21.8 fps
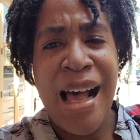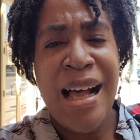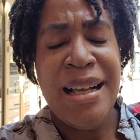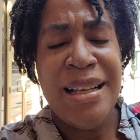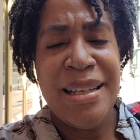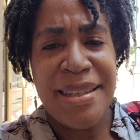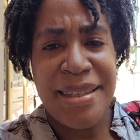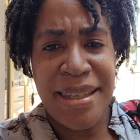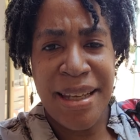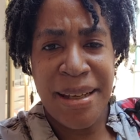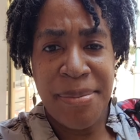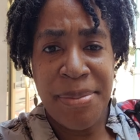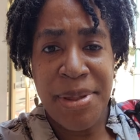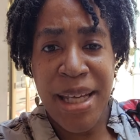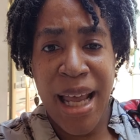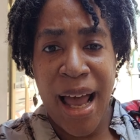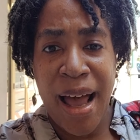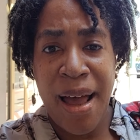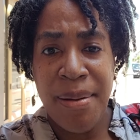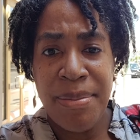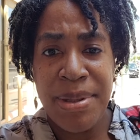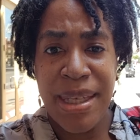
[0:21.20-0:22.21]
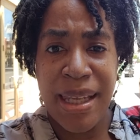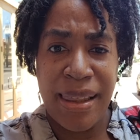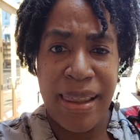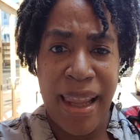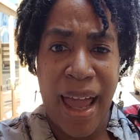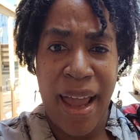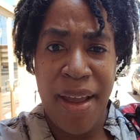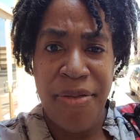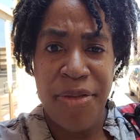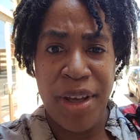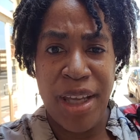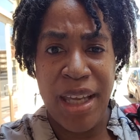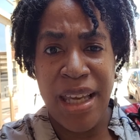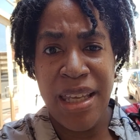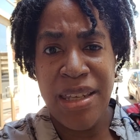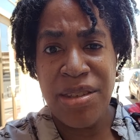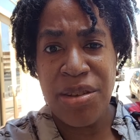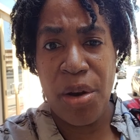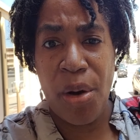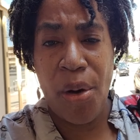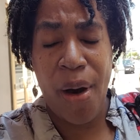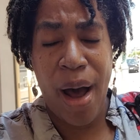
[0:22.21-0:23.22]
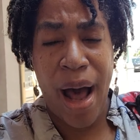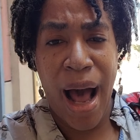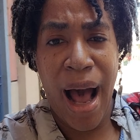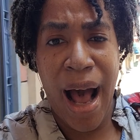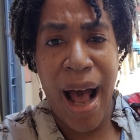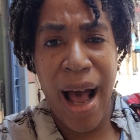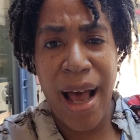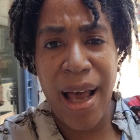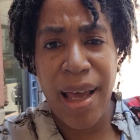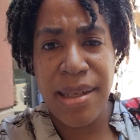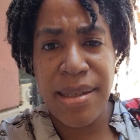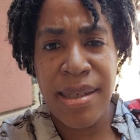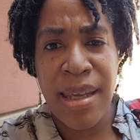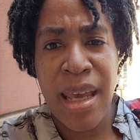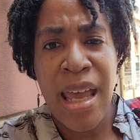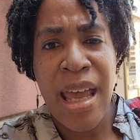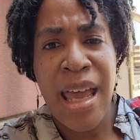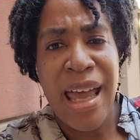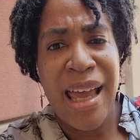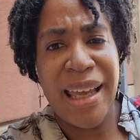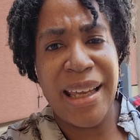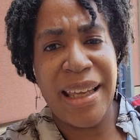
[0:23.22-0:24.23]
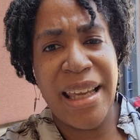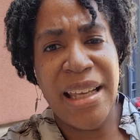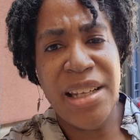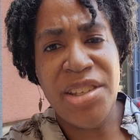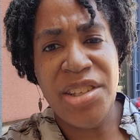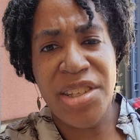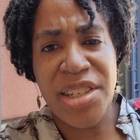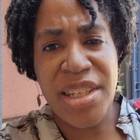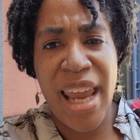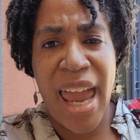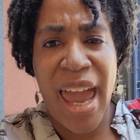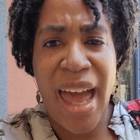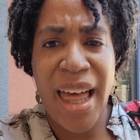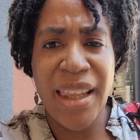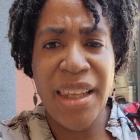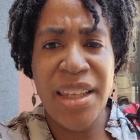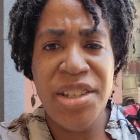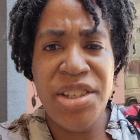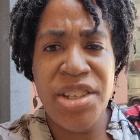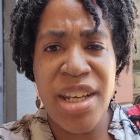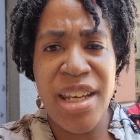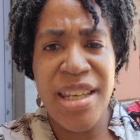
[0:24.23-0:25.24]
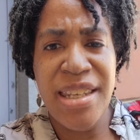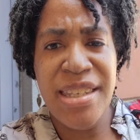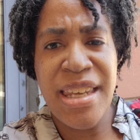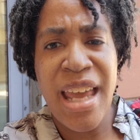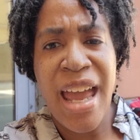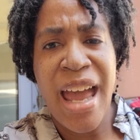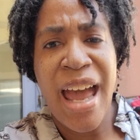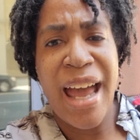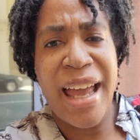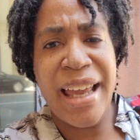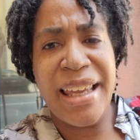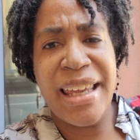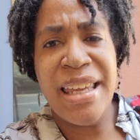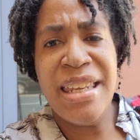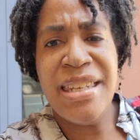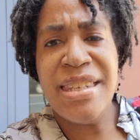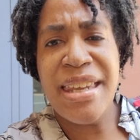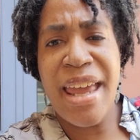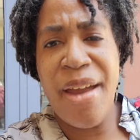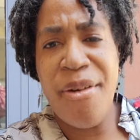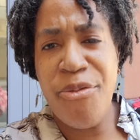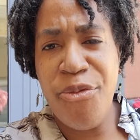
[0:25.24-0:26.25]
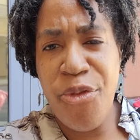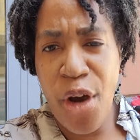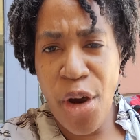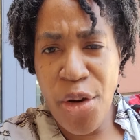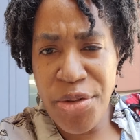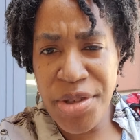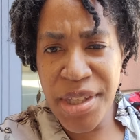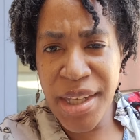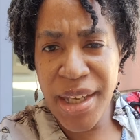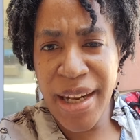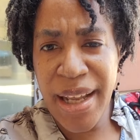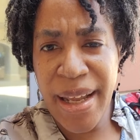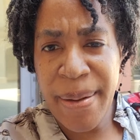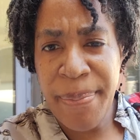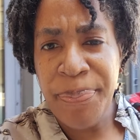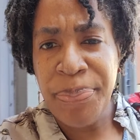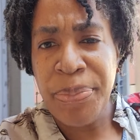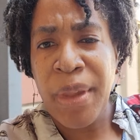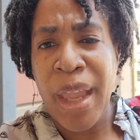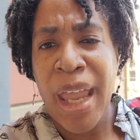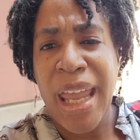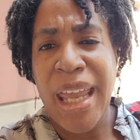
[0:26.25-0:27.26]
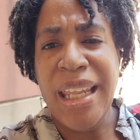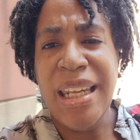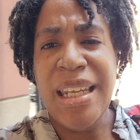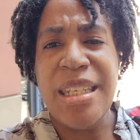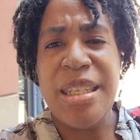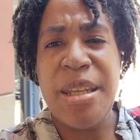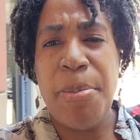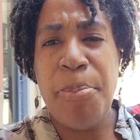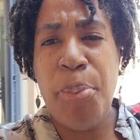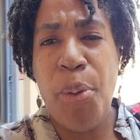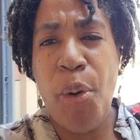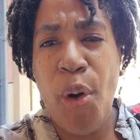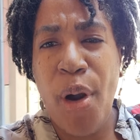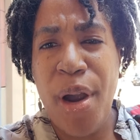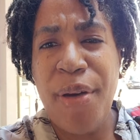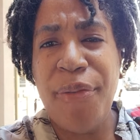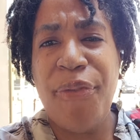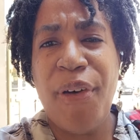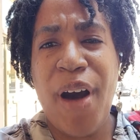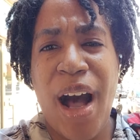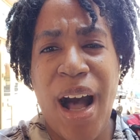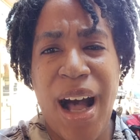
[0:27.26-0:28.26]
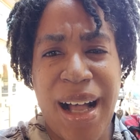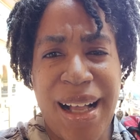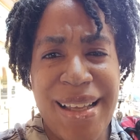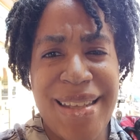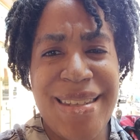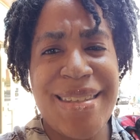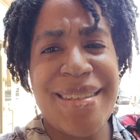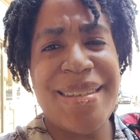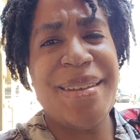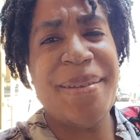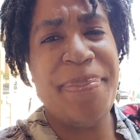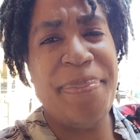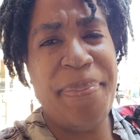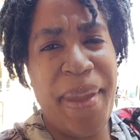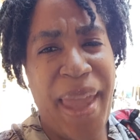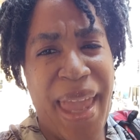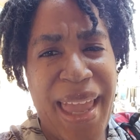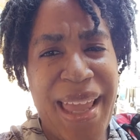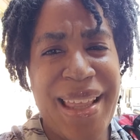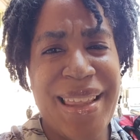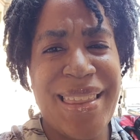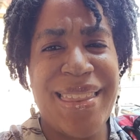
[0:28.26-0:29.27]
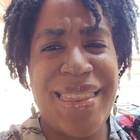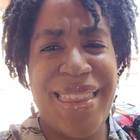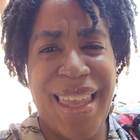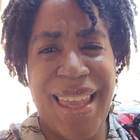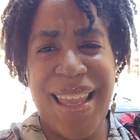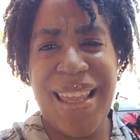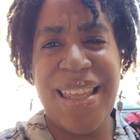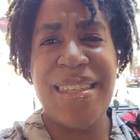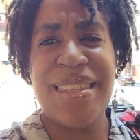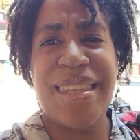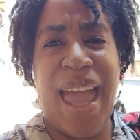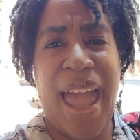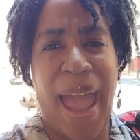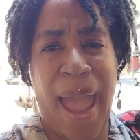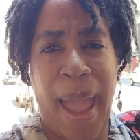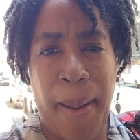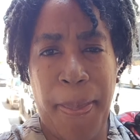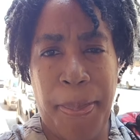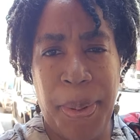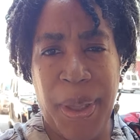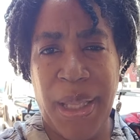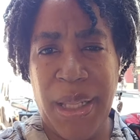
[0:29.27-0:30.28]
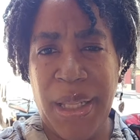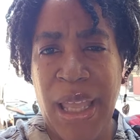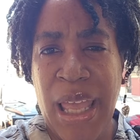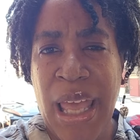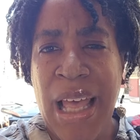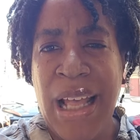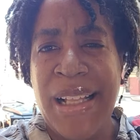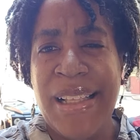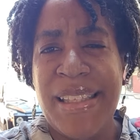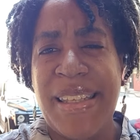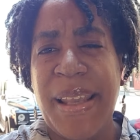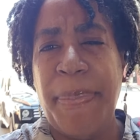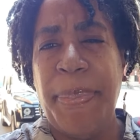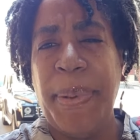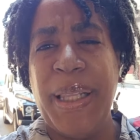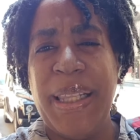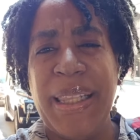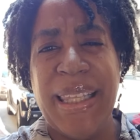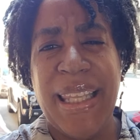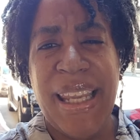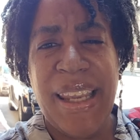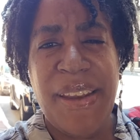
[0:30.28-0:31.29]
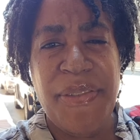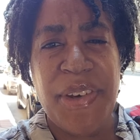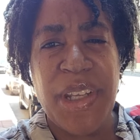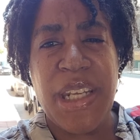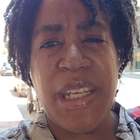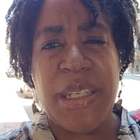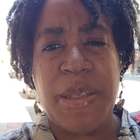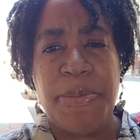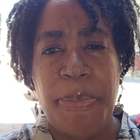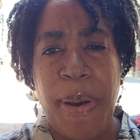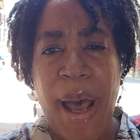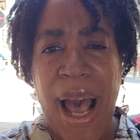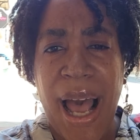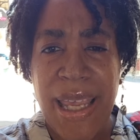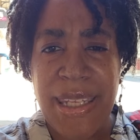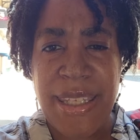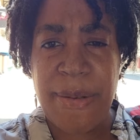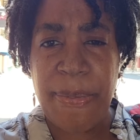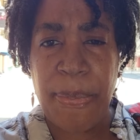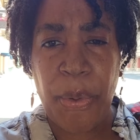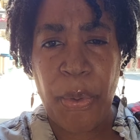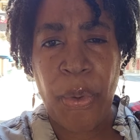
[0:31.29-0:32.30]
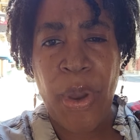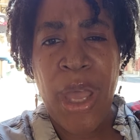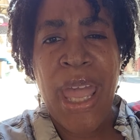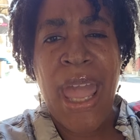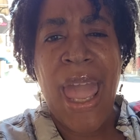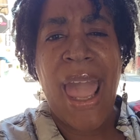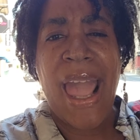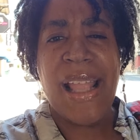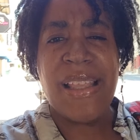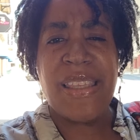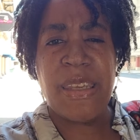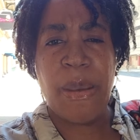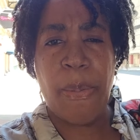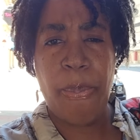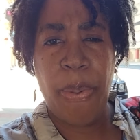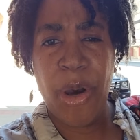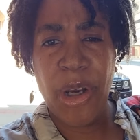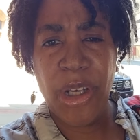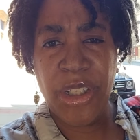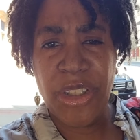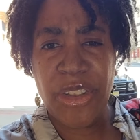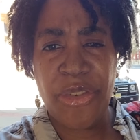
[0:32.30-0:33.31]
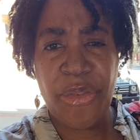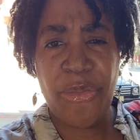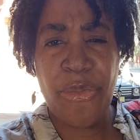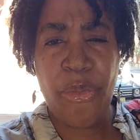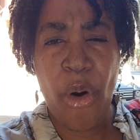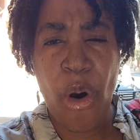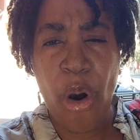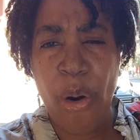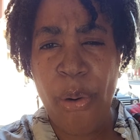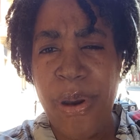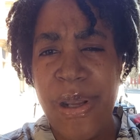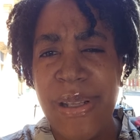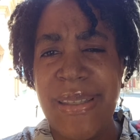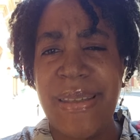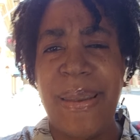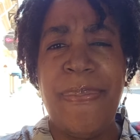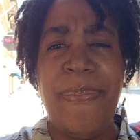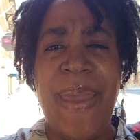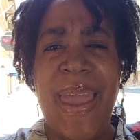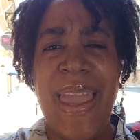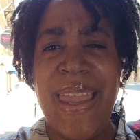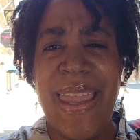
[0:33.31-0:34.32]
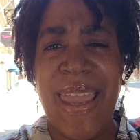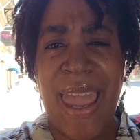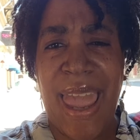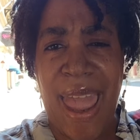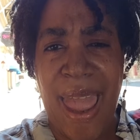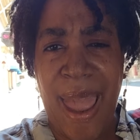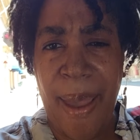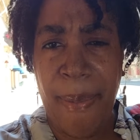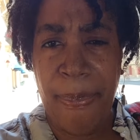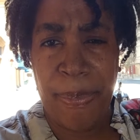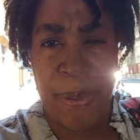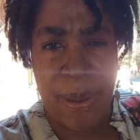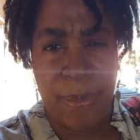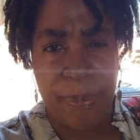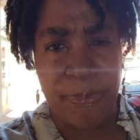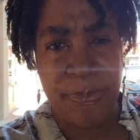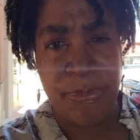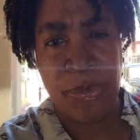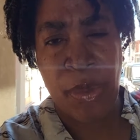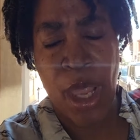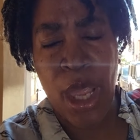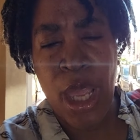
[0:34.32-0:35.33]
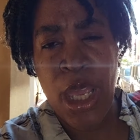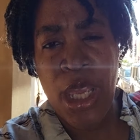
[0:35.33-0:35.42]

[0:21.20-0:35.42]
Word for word: Sometimes in life, against all odds, against challenges, against adversity, it is important for us to make things happen, to believe it is possible, and to push forward to make it happen.